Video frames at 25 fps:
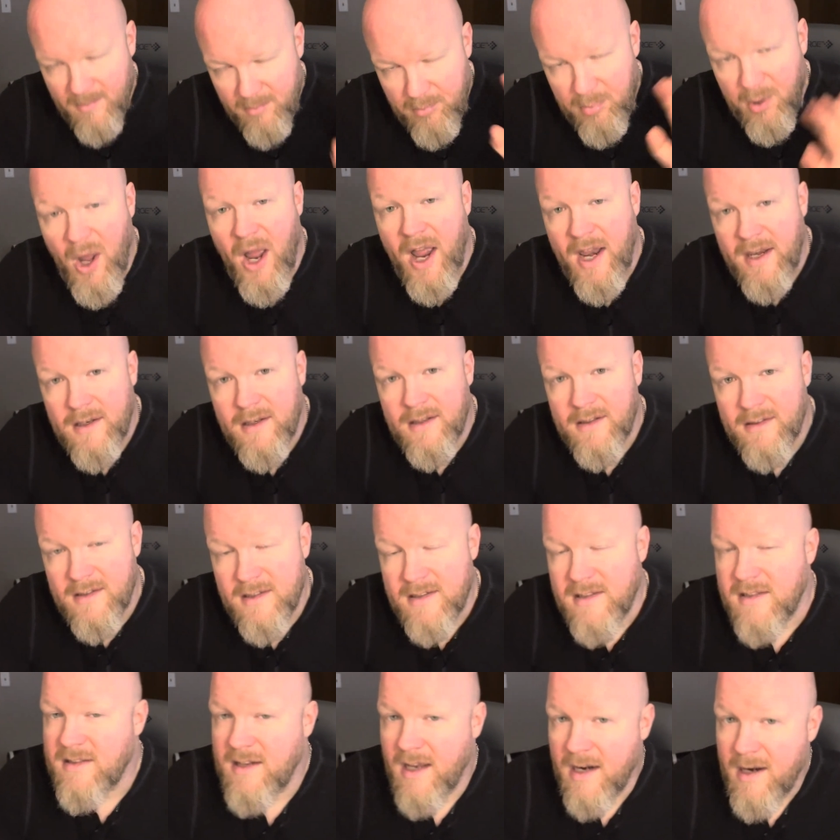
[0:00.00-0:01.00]
But
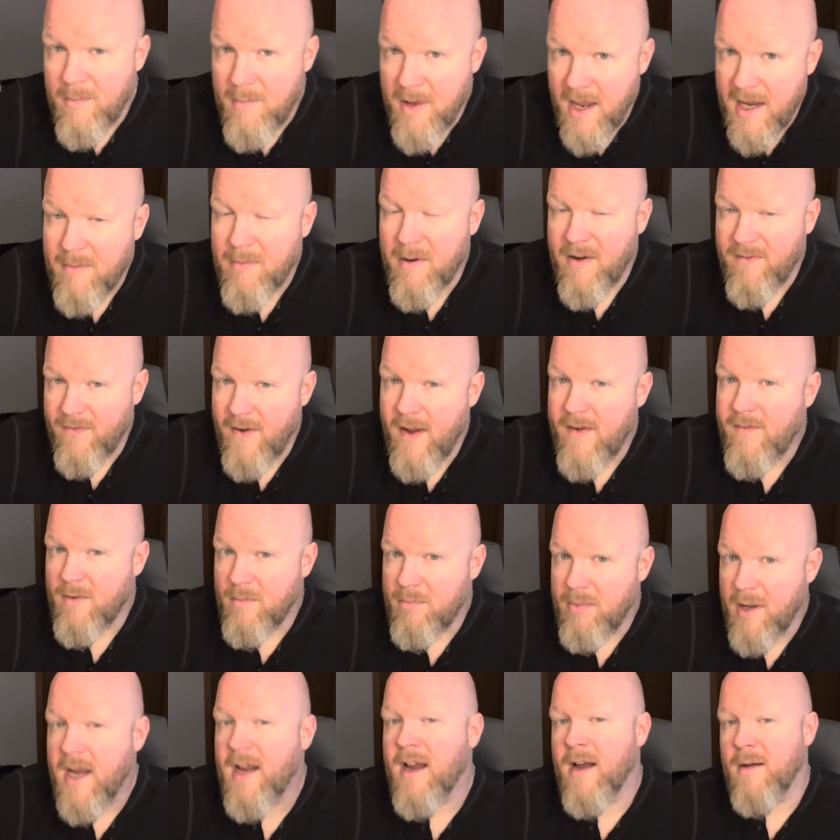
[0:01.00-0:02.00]
this is going to make my
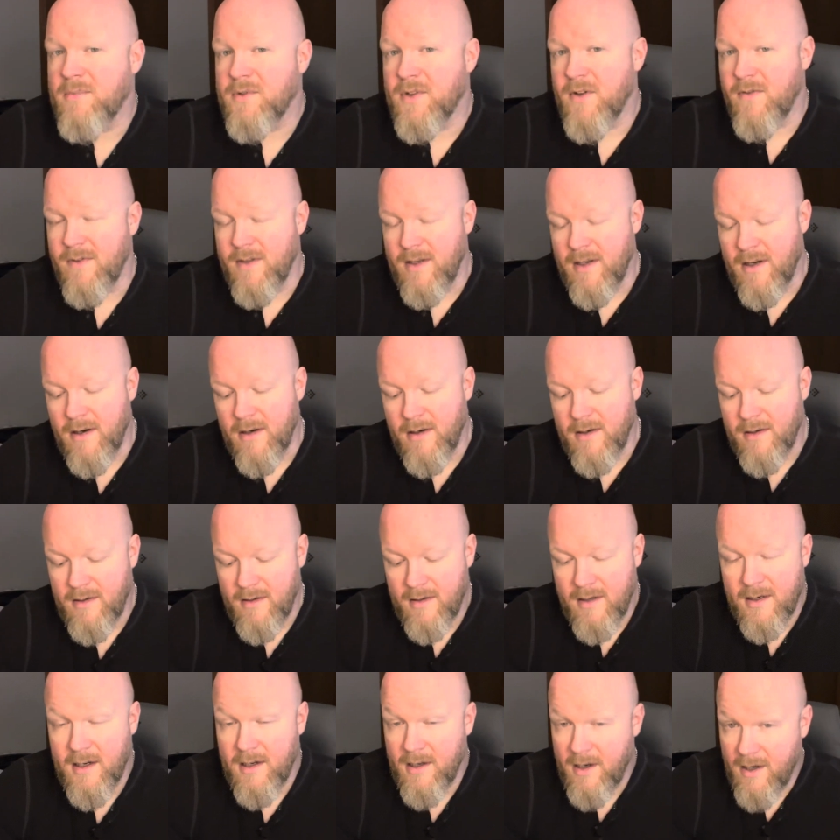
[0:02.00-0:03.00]
favorite pickups of the year
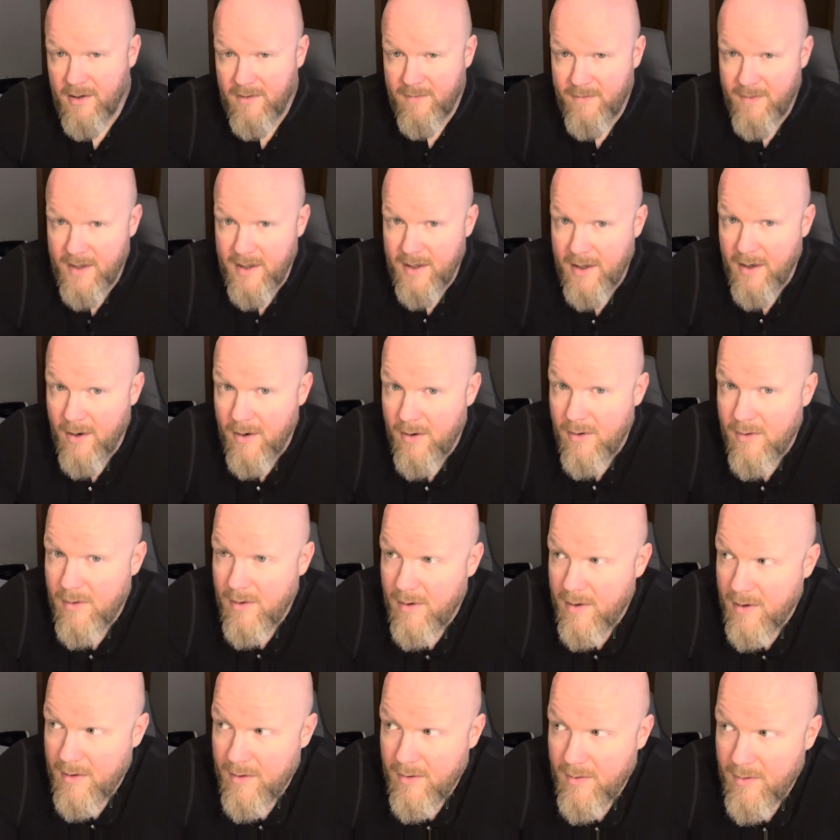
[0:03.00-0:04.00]
in another video
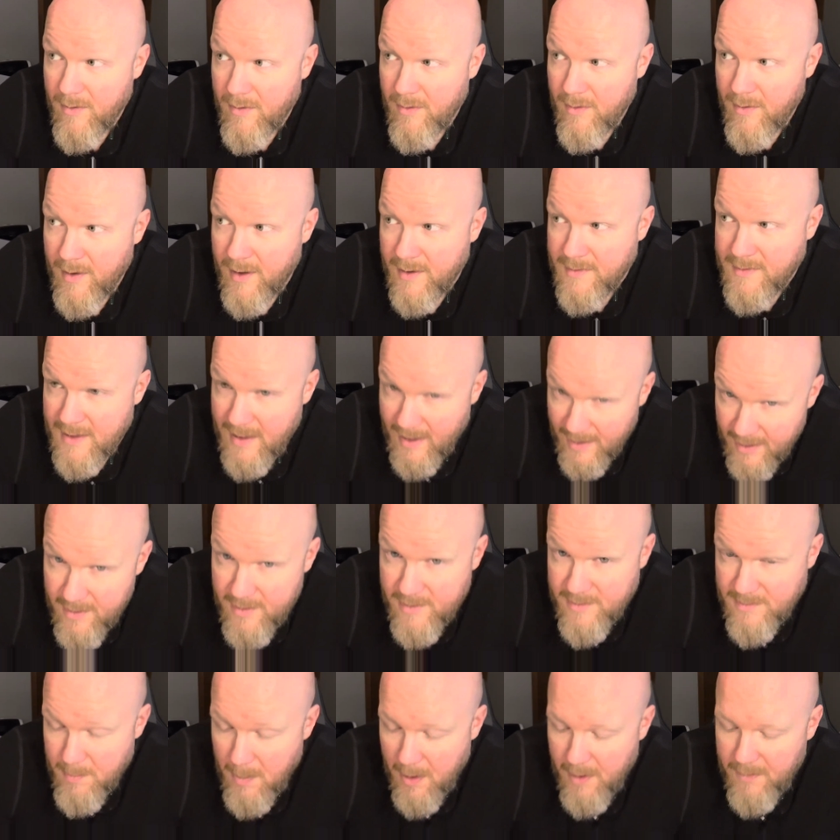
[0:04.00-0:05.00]
at the end of
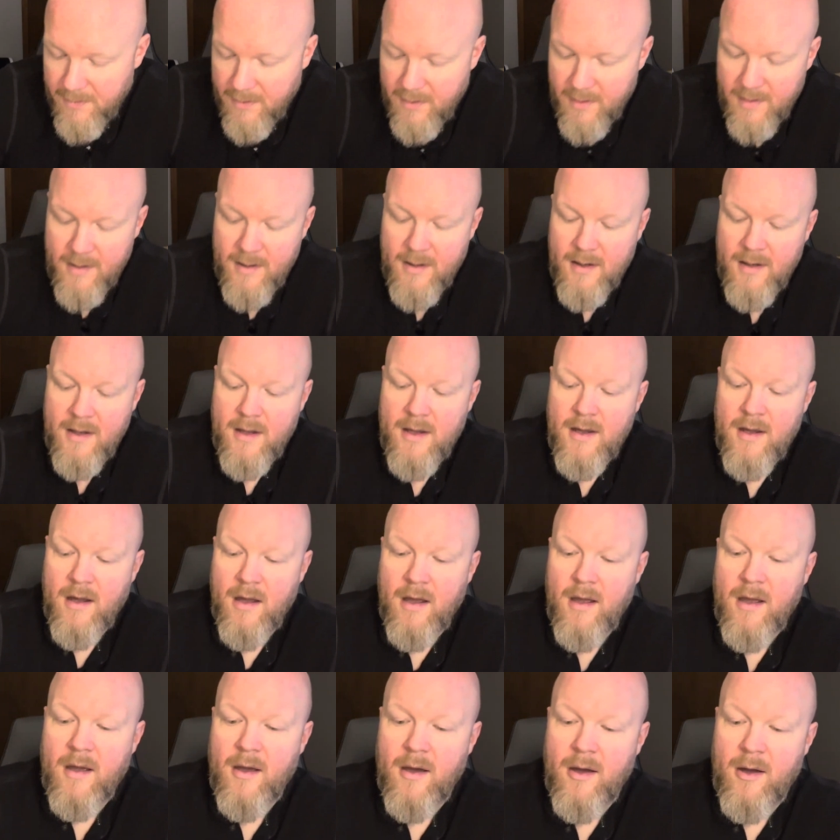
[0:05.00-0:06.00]
this month.
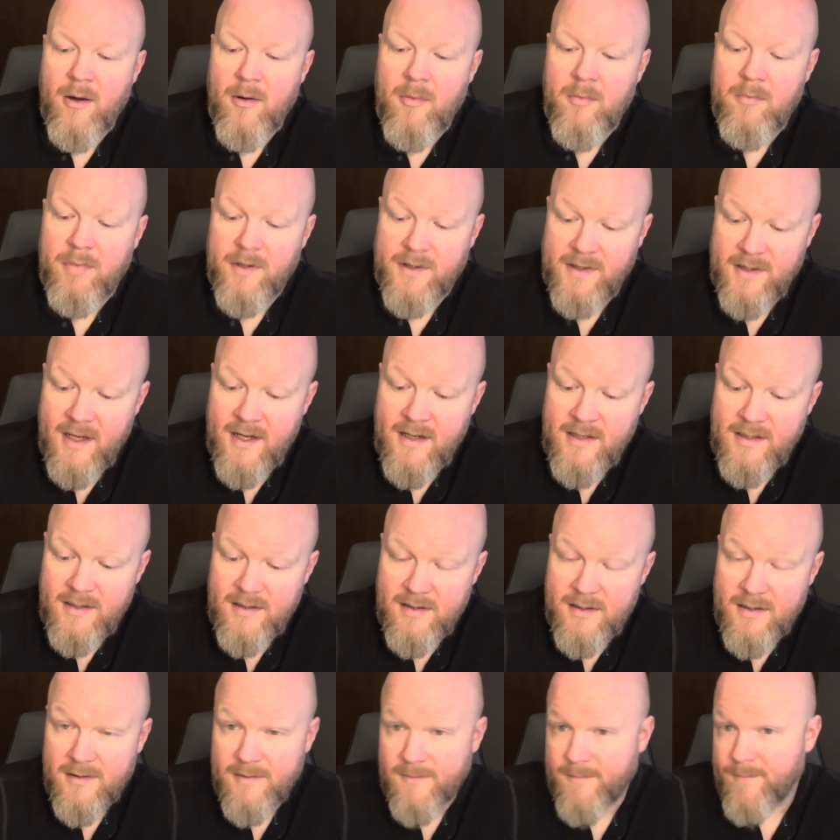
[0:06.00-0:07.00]
But
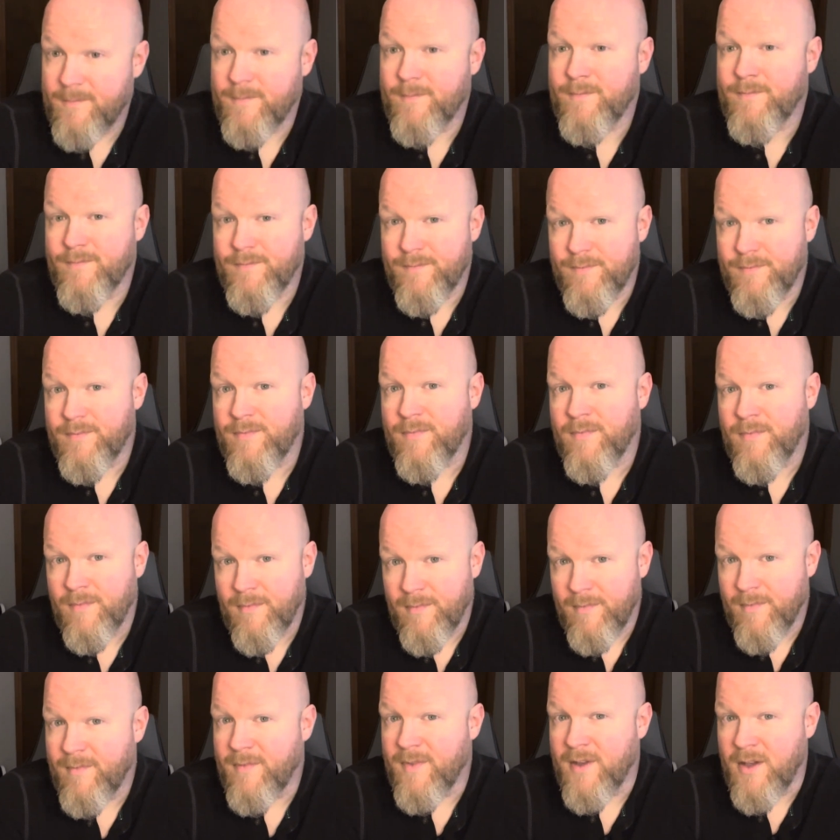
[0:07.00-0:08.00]
this,
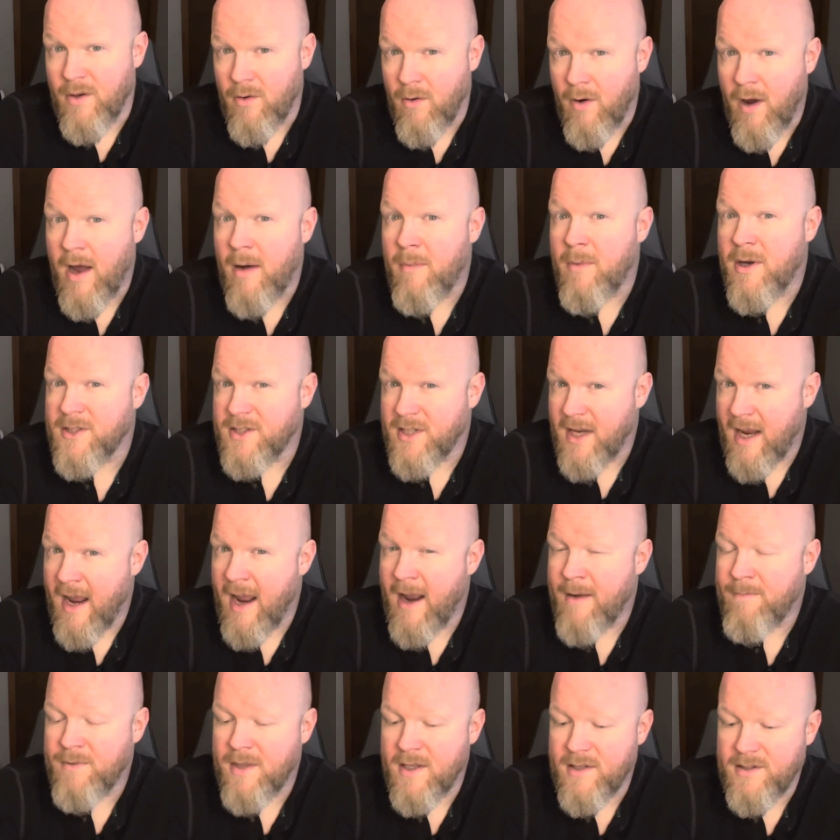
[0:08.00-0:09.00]
you know how much I
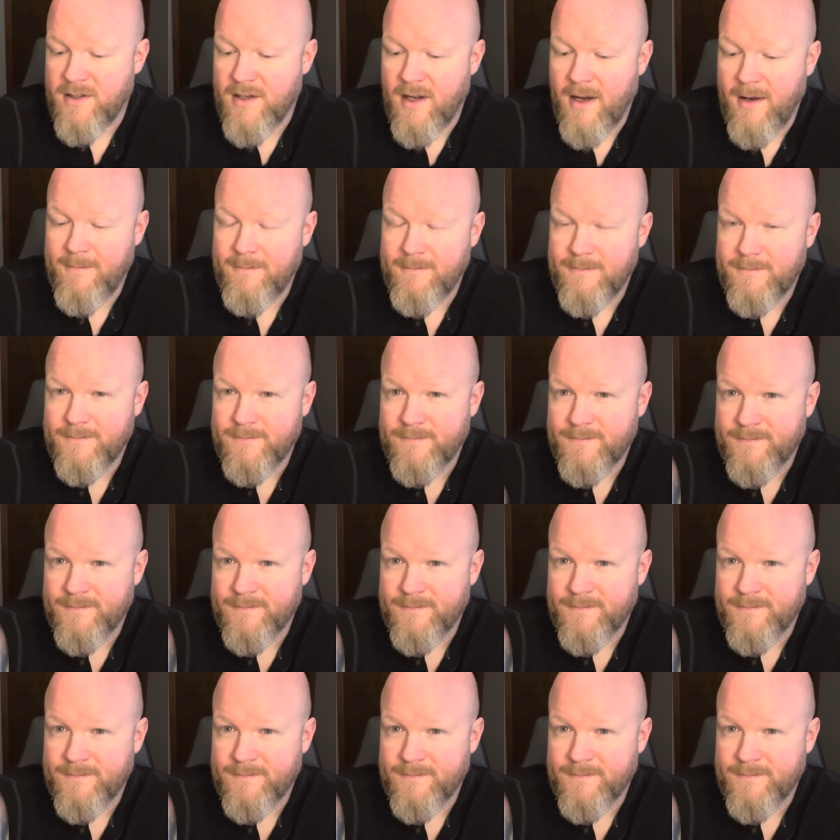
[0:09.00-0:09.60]
hyped this up.